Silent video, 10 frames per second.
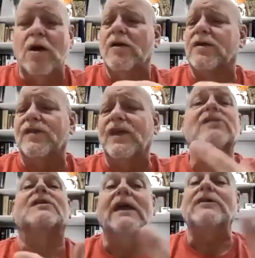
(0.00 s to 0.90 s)
or
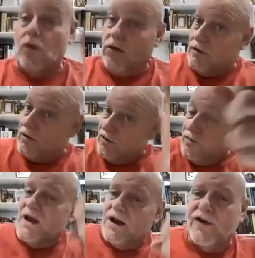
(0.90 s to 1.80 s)
things in nature, oh, you know,
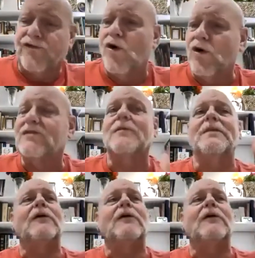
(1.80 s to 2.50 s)
your focus.